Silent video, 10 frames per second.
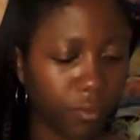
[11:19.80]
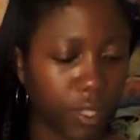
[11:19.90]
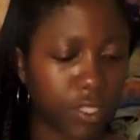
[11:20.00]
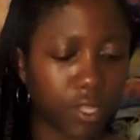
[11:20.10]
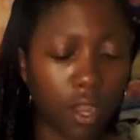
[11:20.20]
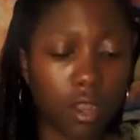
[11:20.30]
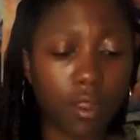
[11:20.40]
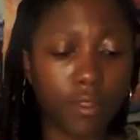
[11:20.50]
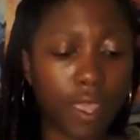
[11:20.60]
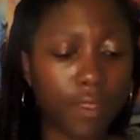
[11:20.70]
Star
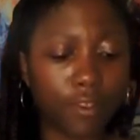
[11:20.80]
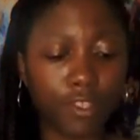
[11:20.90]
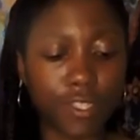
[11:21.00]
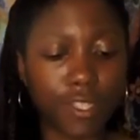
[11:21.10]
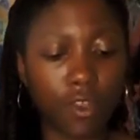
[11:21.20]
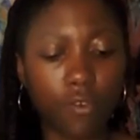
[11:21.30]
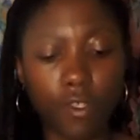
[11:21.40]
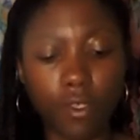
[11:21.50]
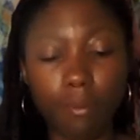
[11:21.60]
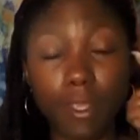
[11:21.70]
card. Yeah, they're just sitting over
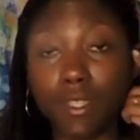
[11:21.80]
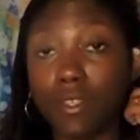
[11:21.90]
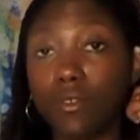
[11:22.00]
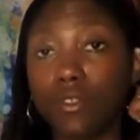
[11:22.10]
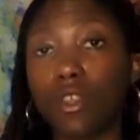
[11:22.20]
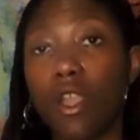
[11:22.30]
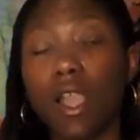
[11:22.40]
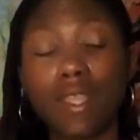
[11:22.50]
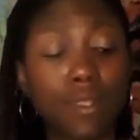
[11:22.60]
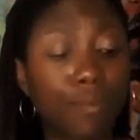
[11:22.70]
here missing you. So y'all
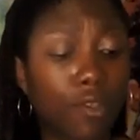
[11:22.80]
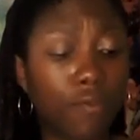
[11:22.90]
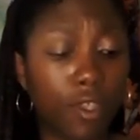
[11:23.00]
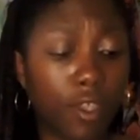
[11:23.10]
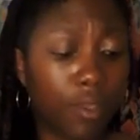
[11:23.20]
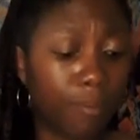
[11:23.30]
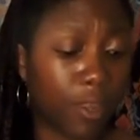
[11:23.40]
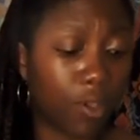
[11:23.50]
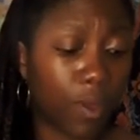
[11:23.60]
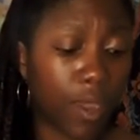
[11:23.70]
got someone over here. It could be
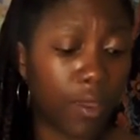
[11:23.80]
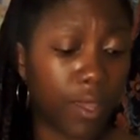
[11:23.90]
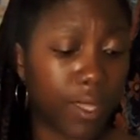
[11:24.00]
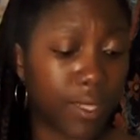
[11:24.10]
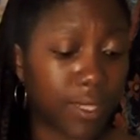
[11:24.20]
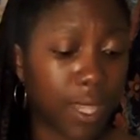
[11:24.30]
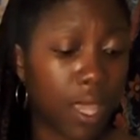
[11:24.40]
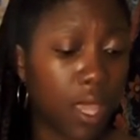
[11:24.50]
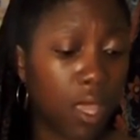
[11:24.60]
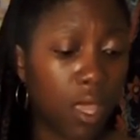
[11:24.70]
an Aquarius.
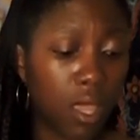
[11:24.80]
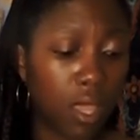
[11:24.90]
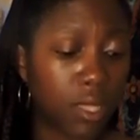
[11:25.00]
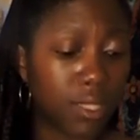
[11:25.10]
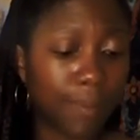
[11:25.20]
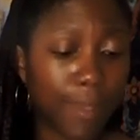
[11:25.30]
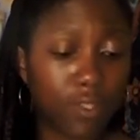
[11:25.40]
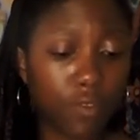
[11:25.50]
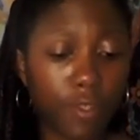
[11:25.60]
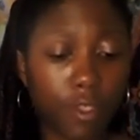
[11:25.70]

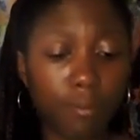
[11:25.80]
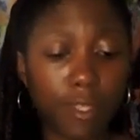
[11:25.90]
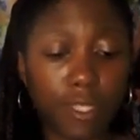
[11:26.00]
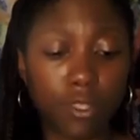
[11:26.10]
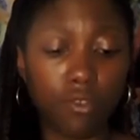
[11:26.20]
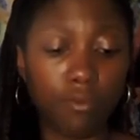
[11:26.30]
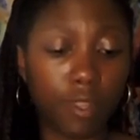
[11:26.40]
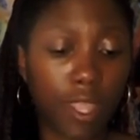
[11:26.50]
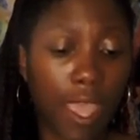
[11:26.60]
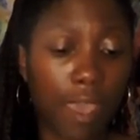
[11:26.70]
Somebody's over here missing you,
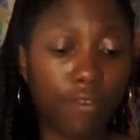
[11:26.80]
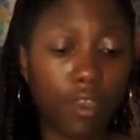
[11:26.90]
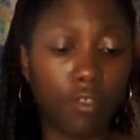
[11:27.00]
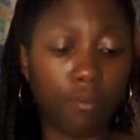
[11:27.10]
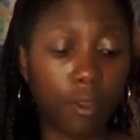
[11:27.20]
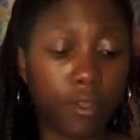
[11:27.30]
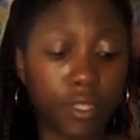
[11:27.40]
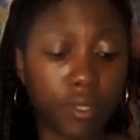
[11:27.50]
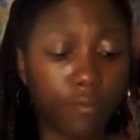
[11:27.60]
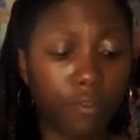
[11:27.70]
but they have another
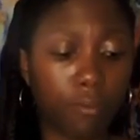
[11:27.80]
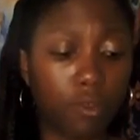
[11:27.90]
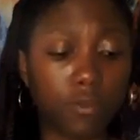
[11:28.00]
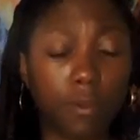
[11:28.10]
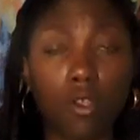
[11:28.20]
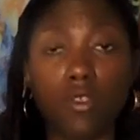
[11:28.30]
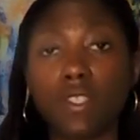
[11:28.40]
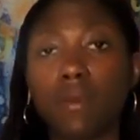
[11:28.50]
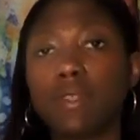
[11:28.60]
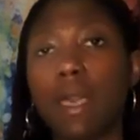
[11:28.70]
person for the most part, or
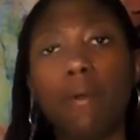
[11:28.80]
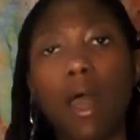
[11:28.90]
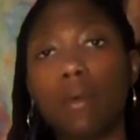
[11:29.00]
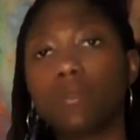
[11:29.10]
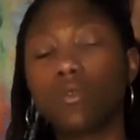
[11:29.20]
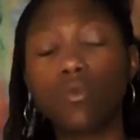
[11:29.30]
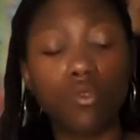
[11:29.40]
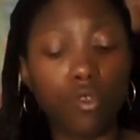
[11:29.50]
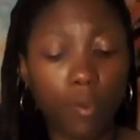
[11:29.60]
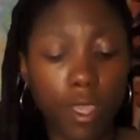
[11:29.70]
some type of obstacle
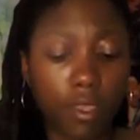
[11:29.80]
in their way.